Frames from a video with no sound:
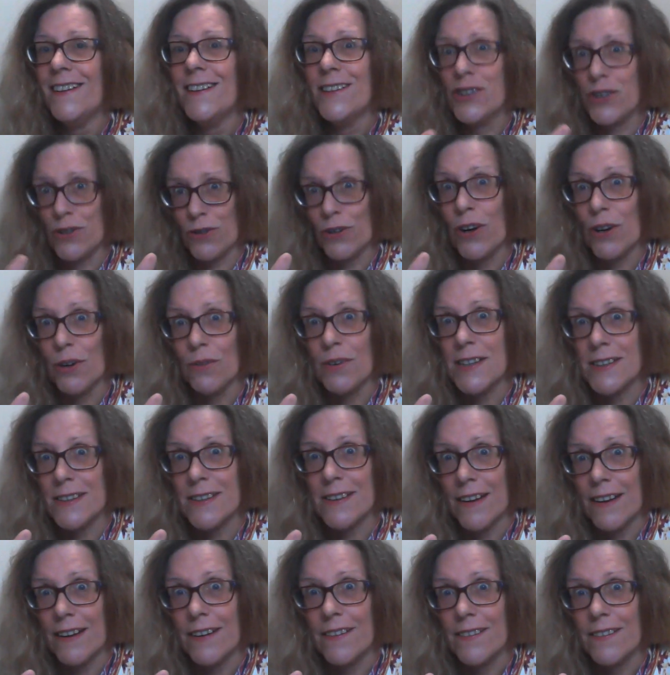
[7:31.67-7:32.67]
True,
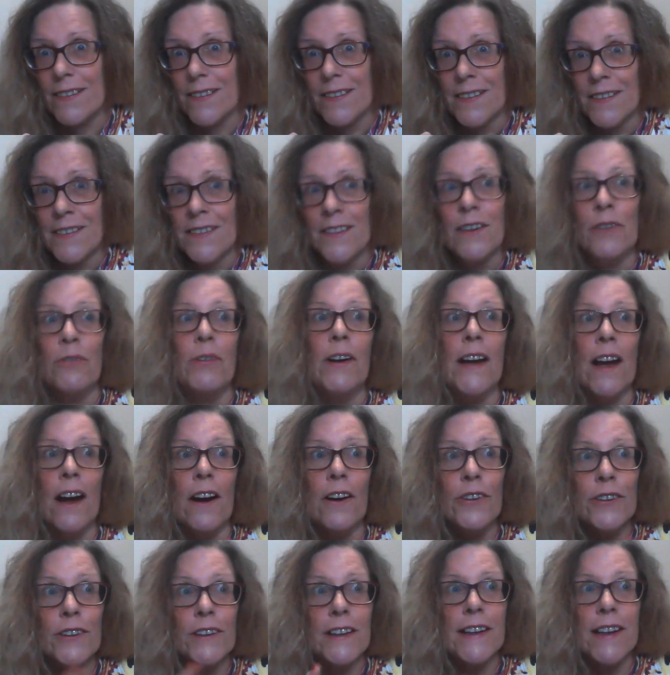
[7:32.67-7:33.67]
isn't it? We
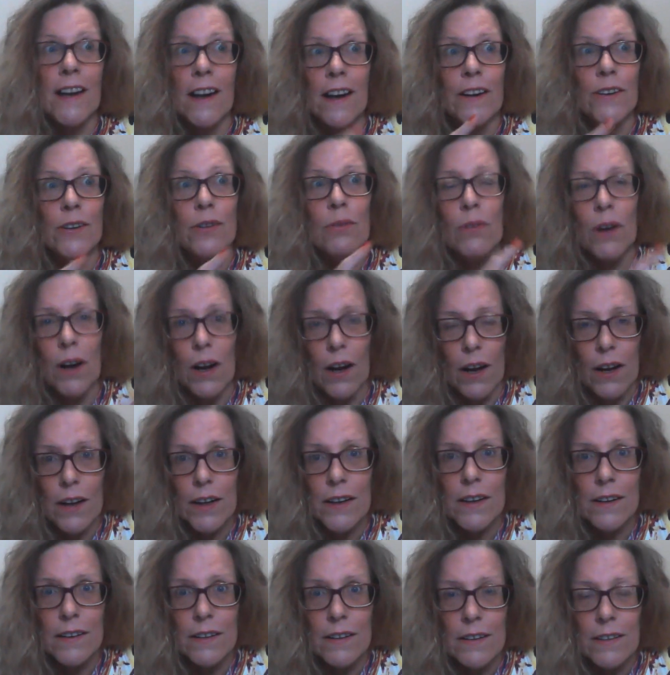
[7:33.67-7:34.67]
only go to
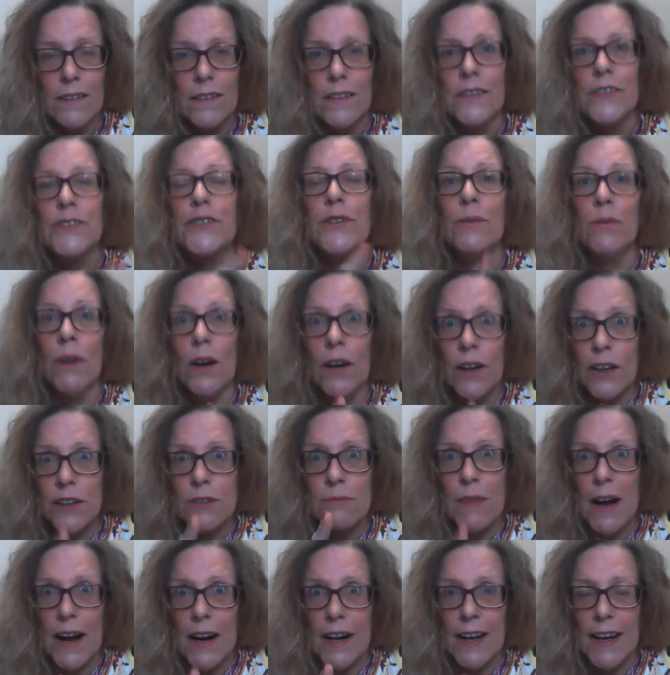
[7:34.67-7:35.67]
work to
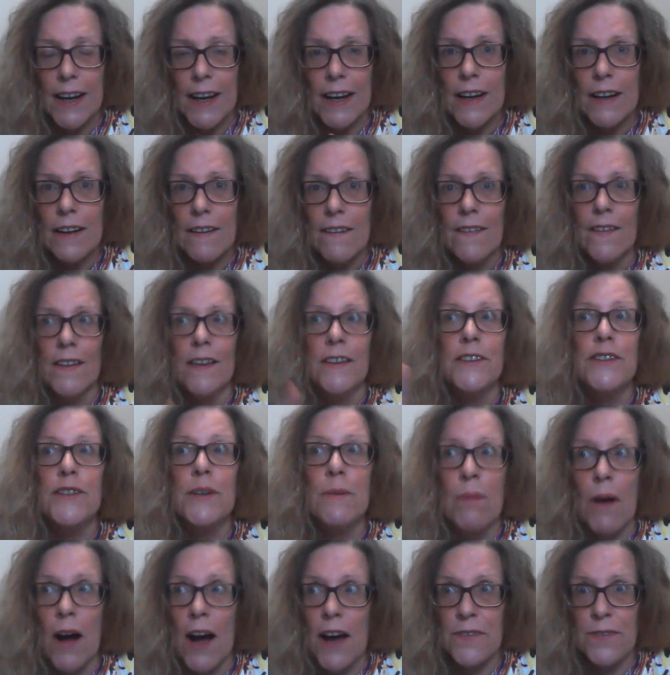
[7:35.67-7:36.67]
earn money to
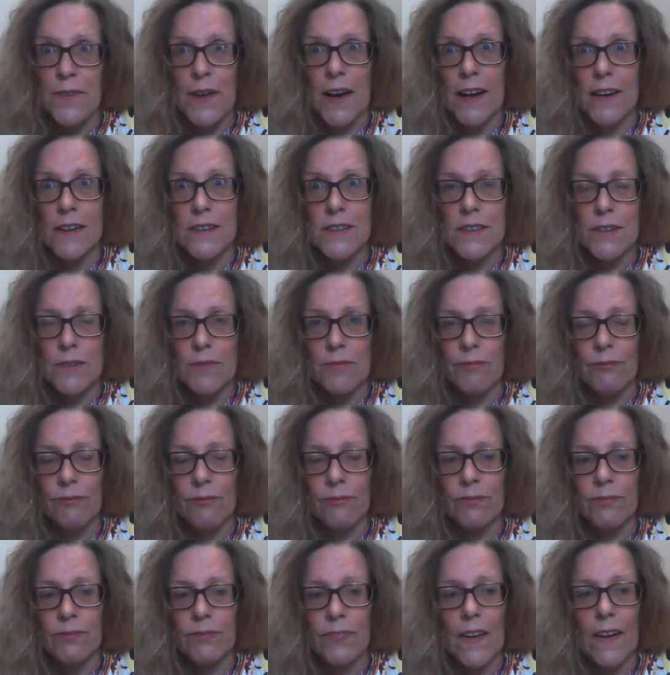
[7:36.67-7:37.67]
buy things.
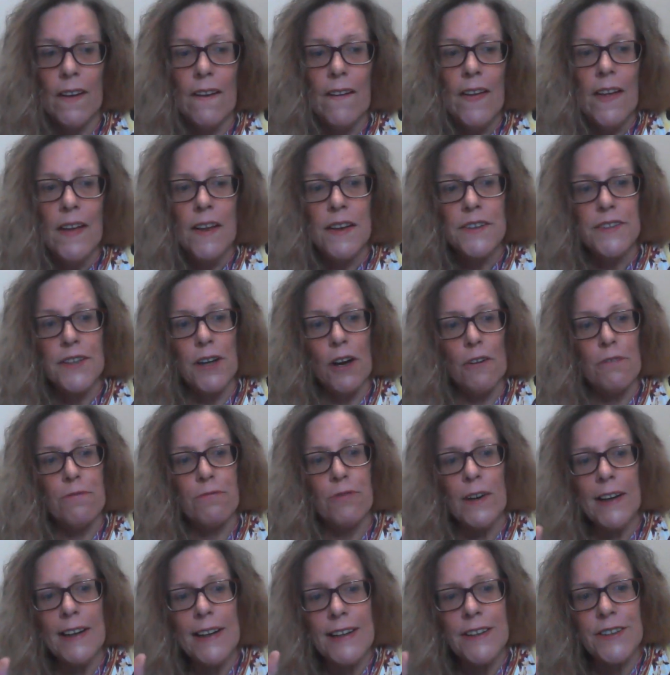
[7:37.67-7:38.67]
So if
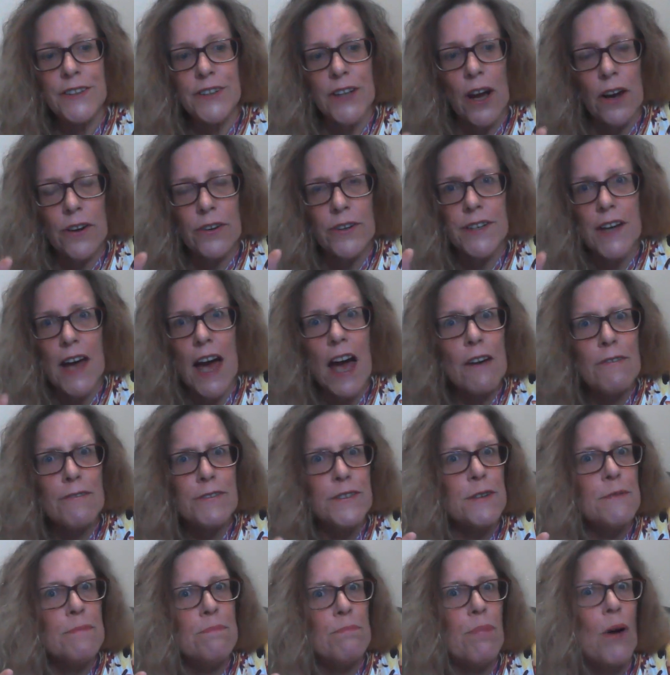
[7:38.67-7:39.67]
we don't have
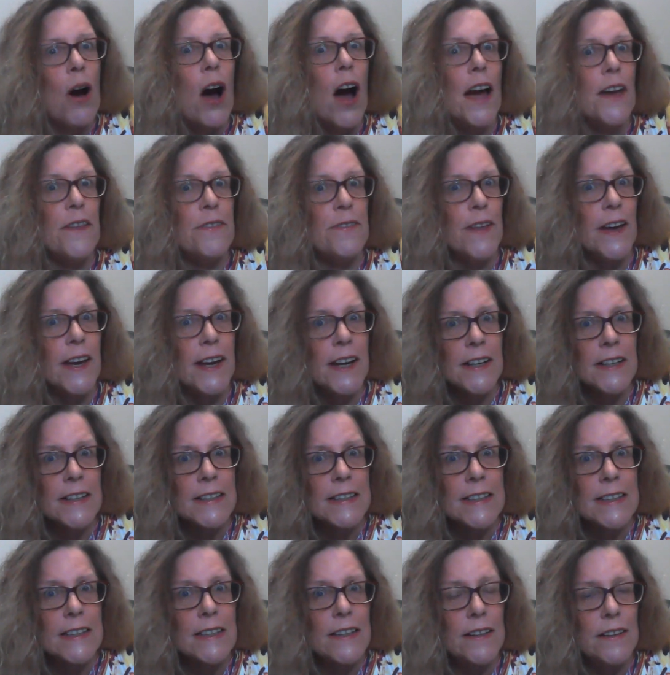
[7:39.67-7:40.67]
to buy
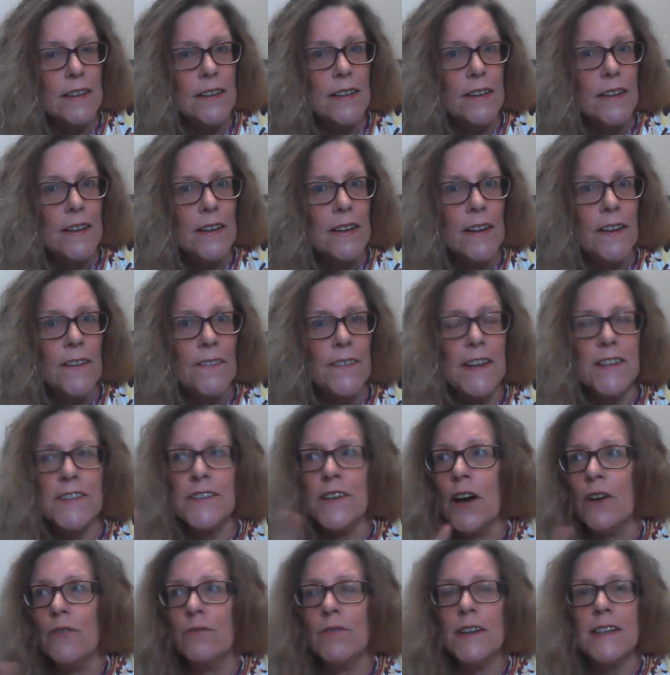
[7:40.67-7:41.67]
things, there's
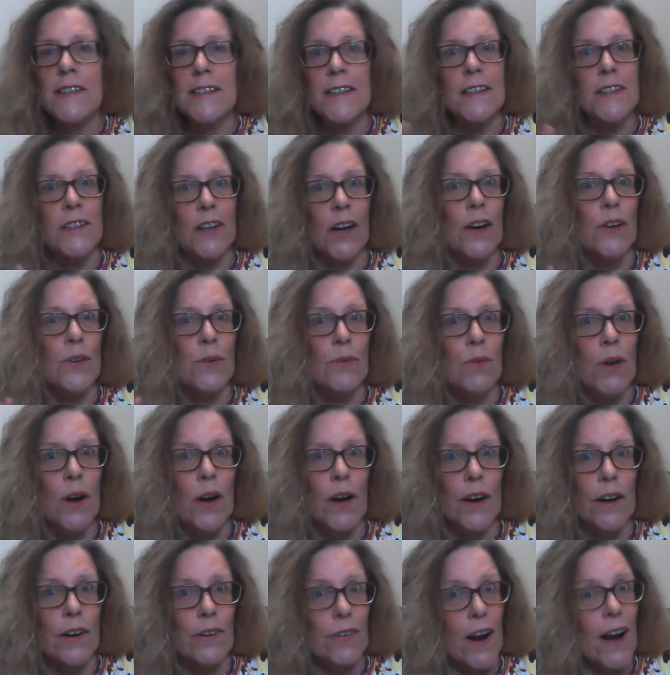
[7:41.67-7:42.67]
no reason to go to
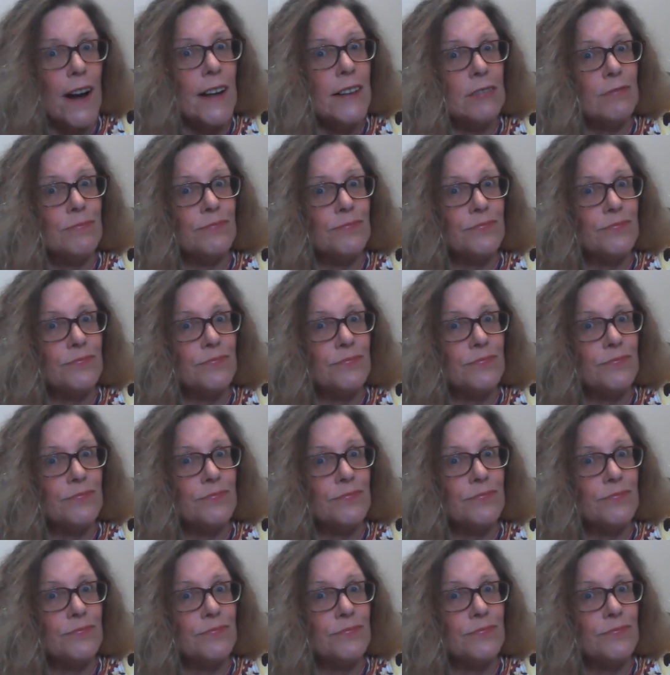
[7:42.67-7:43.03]
work, right?